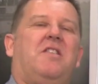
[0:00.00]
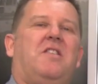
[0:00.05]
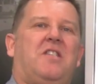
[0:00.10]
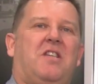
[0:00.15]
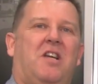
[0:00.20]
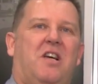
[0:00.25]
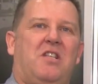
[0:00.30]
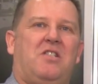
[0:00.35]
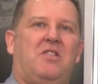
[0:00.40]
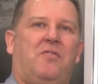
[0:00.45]
of the
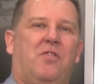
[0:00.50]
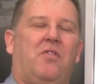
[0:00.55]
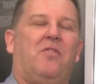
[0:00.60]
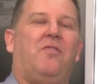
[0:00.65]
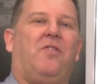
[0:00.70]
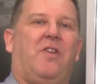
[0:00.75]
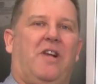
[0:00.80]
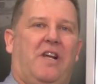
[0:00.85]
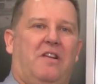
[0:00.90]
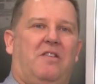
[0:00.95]
size of your
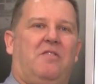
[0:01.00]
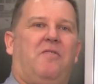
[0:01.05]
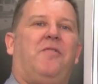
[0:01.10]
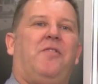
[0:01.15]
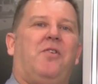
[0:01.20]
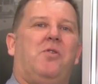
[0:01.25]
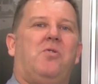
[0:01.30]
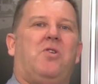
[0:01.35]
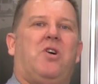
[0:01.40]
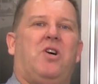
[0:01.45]
fleet,
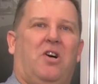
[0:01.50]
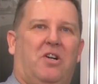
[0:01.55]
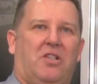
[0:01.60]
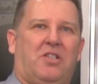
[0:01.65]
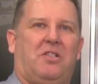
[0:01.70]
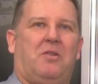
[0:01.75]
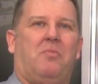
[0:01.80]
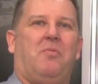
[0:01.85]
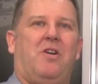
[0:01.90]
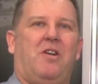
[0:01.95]
fuel
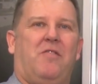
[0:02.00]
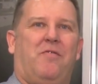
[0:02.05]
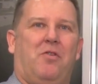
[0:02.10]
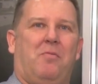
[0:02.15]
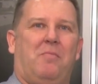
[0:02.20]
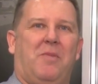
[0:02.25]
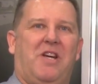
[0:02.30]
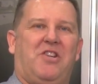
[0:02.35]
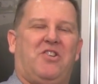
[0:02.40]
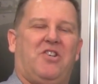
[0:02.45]
costs are one of
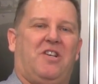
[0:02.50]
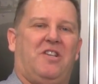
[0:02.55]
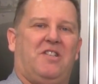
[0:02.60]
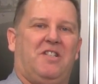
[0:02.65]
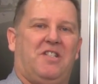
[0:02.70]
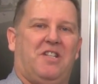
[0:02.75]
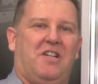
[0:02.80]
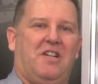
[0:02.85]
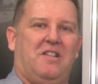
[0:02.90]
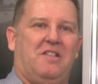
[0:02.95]
your major
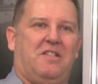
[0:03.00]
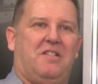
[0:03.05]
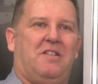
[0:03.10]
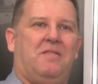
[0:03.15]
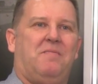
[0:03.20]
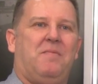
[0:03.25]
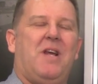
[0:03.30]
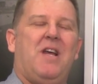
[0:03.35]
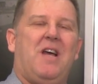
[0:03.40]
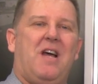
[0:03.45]
concerns.
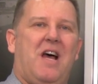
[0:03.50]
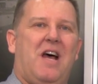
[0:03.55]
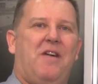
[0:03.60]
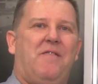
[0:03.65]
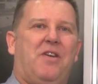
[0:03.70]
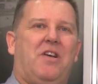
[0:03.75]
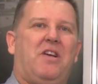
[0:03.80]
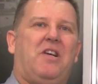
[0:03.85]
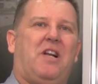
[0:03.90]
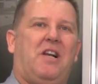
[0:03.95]

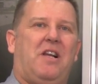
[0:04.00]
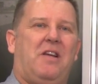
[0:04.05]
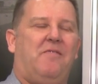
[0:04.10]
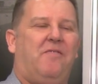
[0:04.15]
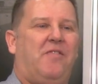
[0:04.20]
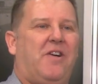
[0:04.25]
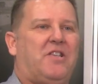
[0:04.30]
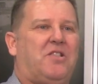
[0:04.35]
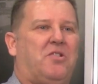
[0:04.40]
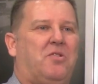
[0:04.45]
Having a clean
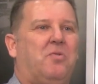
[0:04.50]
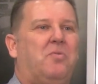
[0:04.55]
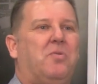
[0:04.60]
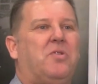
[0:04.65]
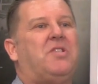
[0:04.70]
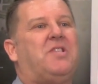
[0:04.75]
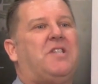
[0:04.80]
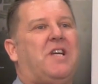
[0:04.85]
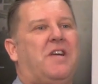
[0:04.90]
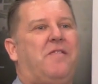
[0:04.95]
vessel
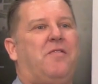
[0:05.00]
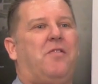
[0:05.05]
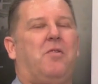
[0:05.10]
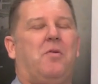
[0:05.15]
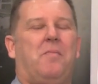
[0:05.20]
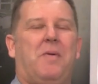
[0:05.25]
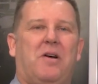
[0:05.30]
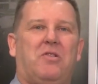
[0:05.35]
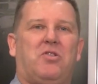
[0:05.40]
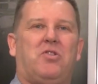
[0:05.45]
will save you
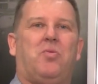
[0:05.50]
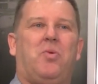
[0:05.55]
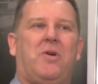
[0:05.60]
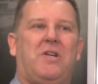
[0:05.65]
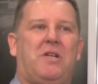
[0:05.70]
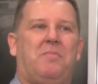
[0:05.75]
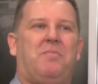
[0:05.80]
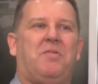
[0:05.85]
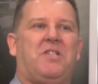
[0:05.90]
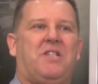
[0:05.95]
about
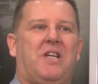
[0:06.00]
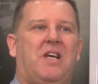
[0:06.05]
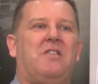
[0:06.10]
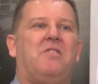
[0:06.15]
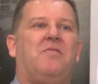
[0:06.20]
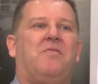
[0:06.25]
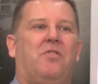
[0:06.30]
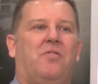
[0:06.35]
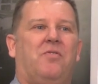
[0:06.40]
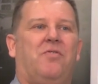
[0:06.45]

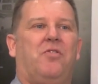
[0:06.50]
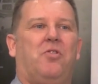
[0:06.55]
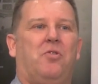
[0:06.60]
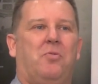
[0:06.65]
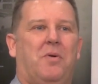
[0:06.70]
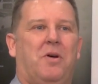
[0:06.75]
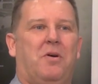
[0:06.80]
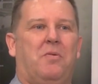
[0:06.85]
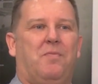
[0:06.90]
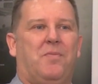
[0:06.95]
20% of your fuel
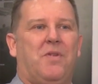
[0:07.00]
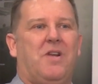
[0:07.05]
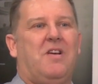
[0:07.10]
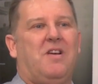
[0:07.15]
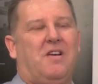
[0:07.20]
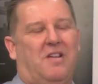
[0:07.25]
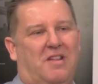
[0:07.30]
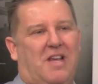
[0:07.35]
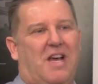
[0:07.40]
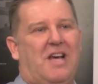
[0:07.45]
bill.
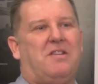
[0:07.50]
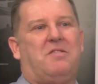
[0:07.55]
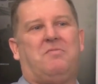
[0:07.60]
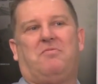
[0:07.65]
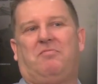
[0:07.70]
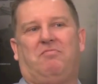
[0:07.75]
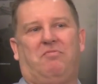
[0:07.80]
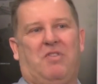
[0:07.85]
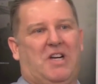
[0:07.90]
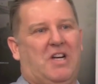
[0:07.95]
That,
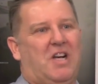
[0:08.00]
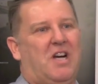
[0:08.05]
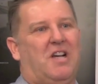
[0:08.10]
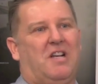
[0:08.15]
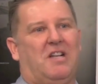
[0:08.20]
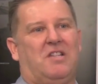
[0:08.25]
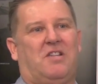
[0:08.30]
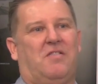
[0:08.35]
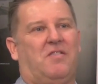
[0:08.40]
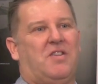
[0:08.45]

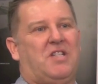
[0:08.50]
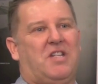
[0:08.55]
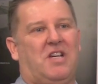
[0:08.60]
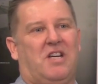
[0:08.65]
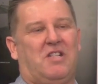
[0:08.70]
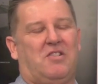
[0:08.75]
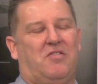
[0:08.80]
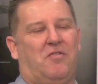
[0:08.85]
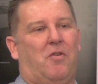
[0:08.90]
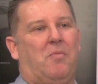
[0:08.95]
regardless of the
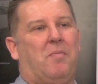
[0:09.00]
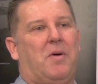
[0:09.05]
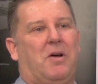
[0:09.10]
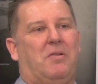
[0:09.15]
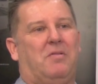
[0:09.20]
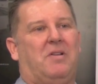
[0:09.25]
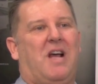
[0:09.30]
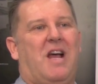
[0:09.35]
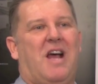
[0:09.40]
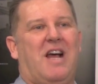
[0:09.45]
size of your
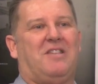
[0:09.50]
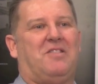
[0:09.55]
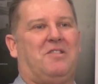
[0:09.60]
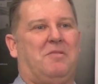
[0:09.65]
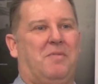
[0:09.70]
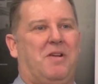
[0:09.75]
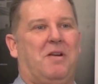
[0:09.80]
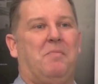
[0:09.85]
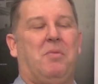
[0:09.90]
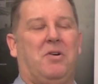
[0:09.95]
boat, has
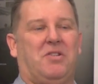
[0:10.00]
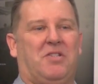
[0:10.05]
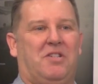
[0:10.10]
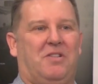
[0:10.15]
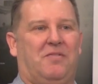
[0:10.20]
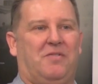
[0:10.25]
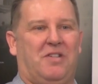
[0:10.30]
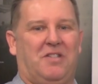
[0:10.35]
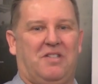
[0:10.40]
to be a positive